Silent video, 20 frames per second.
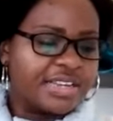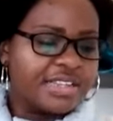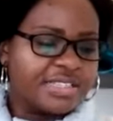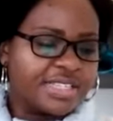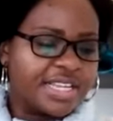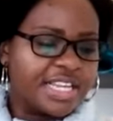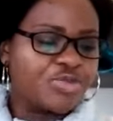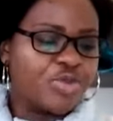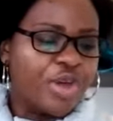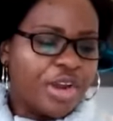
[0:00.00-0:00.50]
it
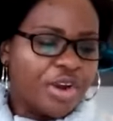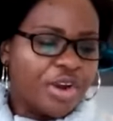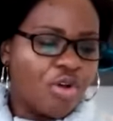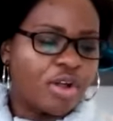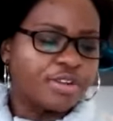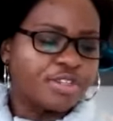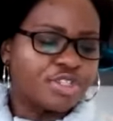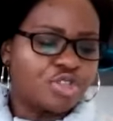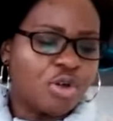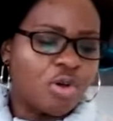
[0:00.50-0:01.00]
says, when
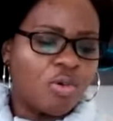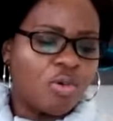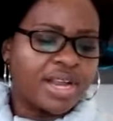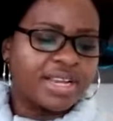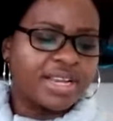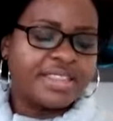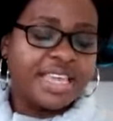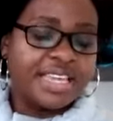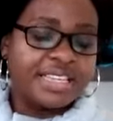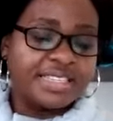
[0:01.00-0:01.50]
God saw
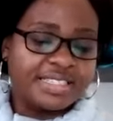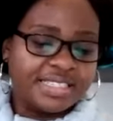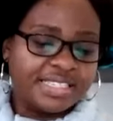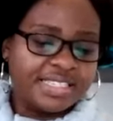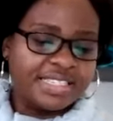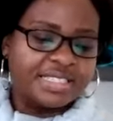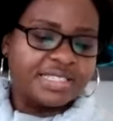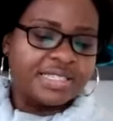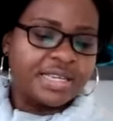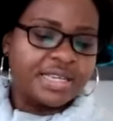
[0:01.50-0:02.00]
what they
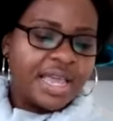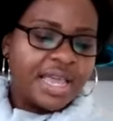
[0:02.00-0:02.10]
did